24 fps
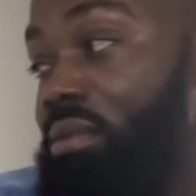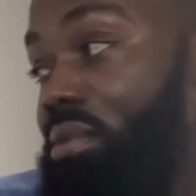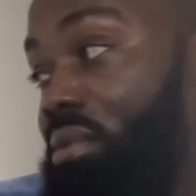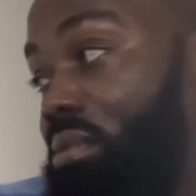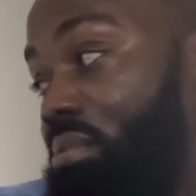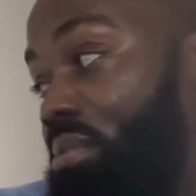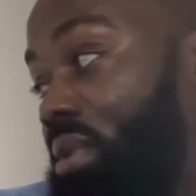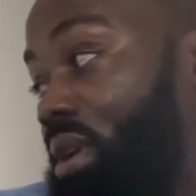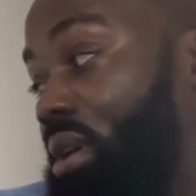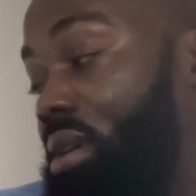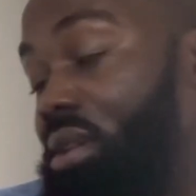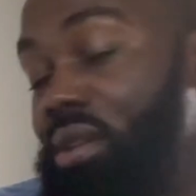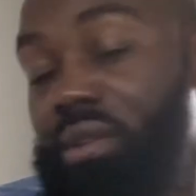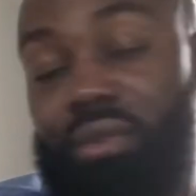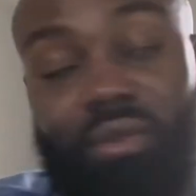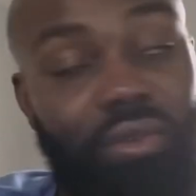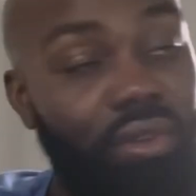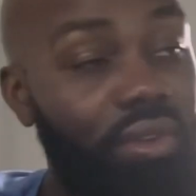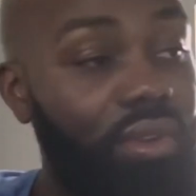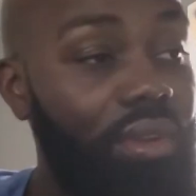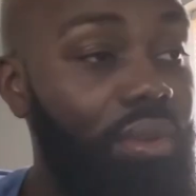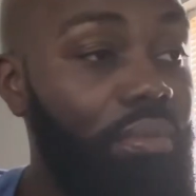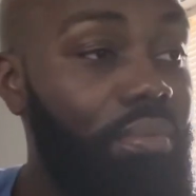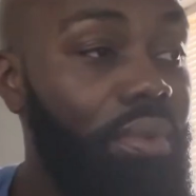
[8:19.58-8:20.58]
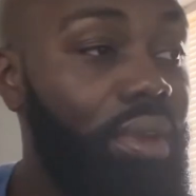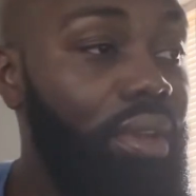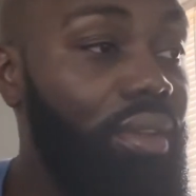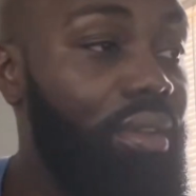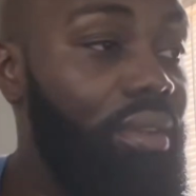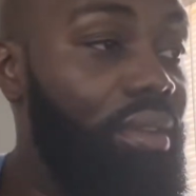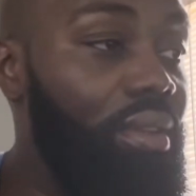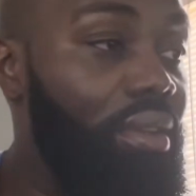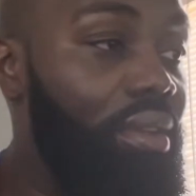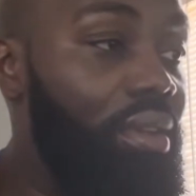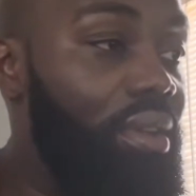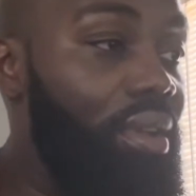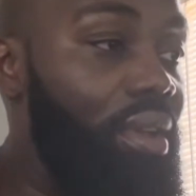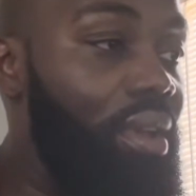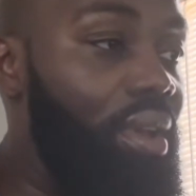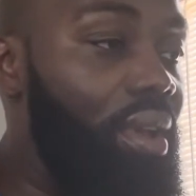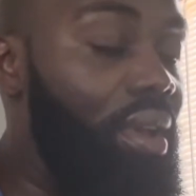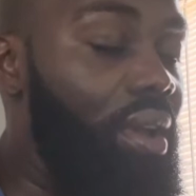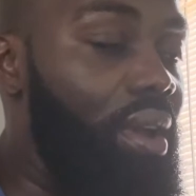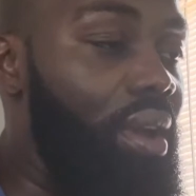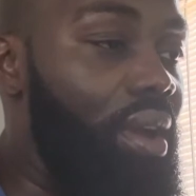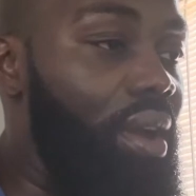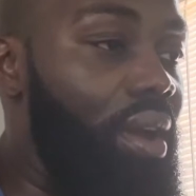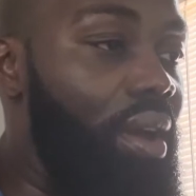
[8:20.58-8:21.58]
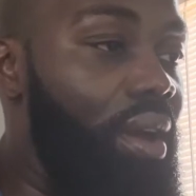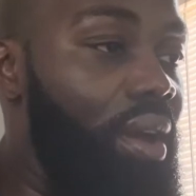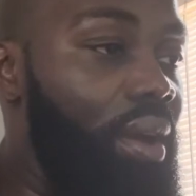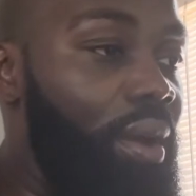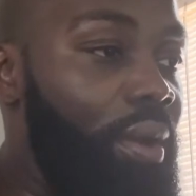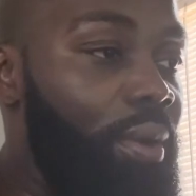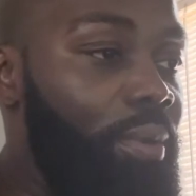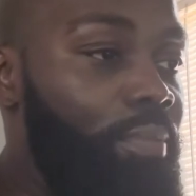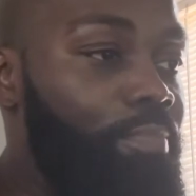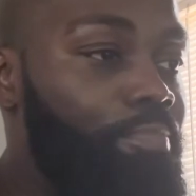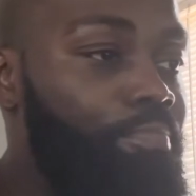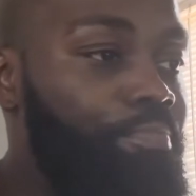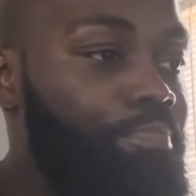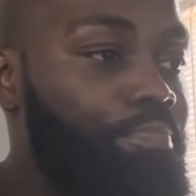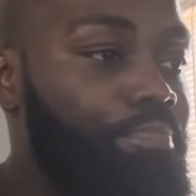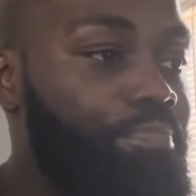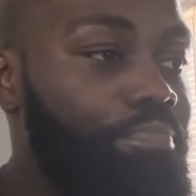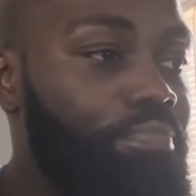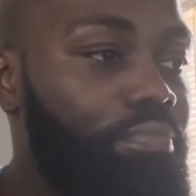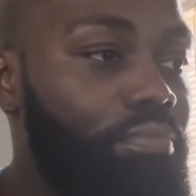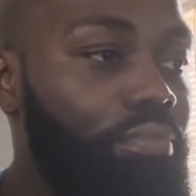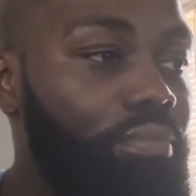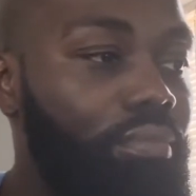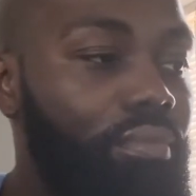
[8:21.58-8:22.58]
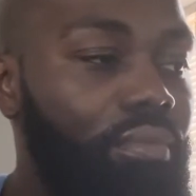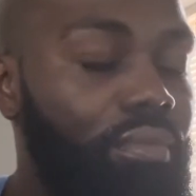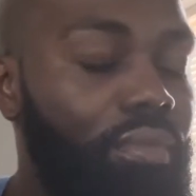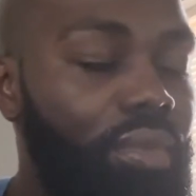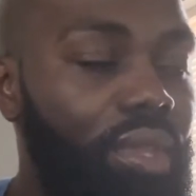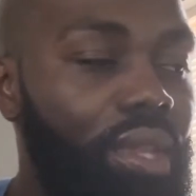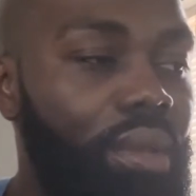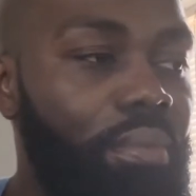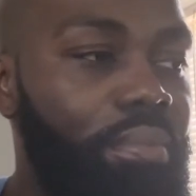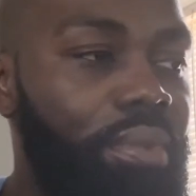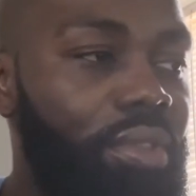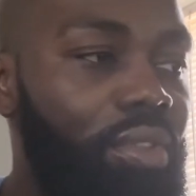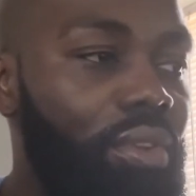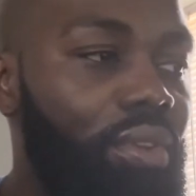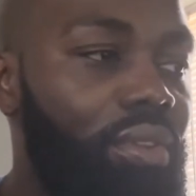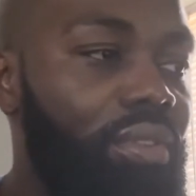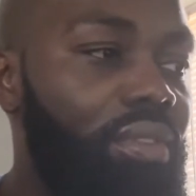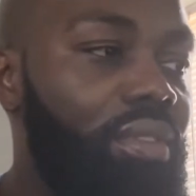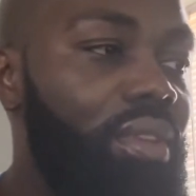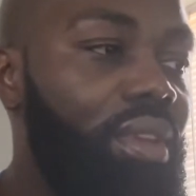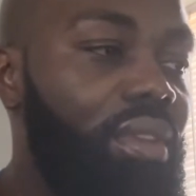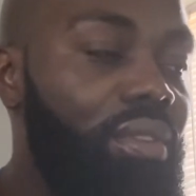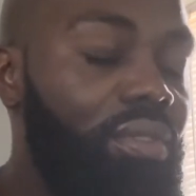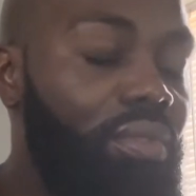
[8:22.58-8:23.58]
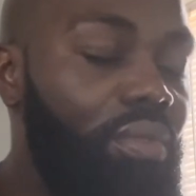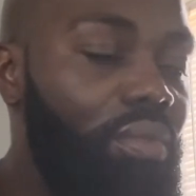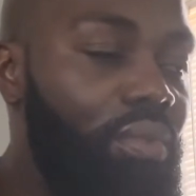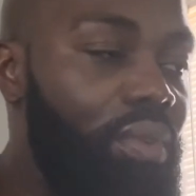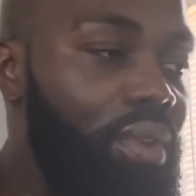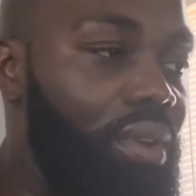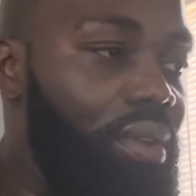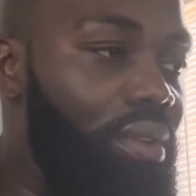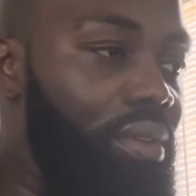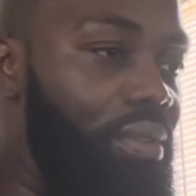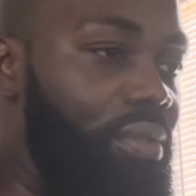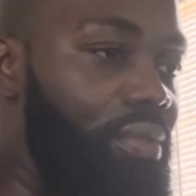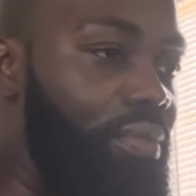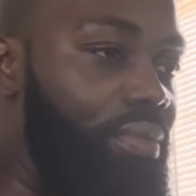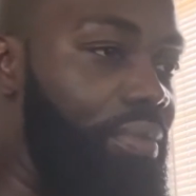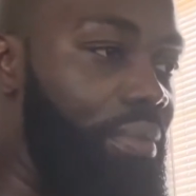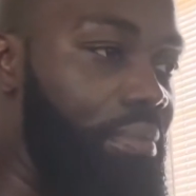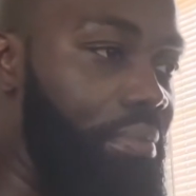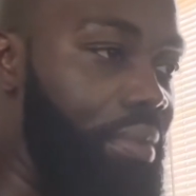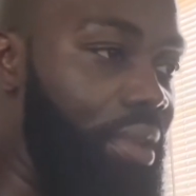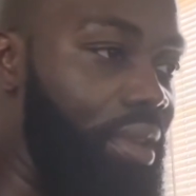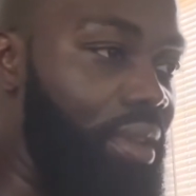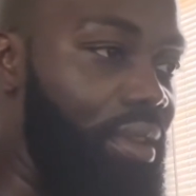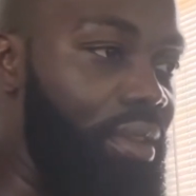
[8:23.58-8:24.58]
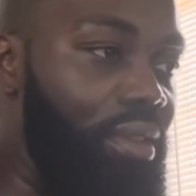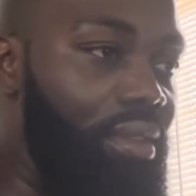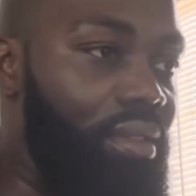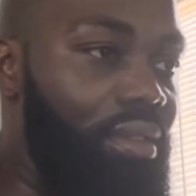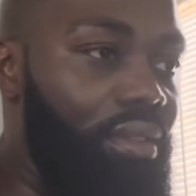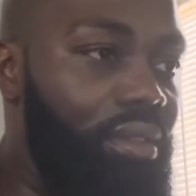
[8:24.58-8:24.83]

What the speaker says: probably in the seat back there. But those things are real for me.